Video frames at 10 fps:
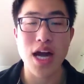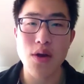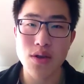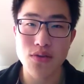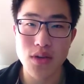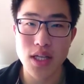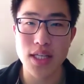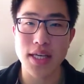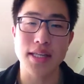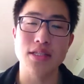How are you
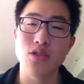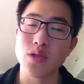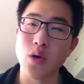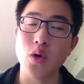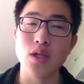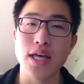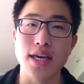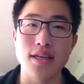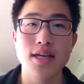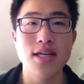feeling? And then doing the whole, like,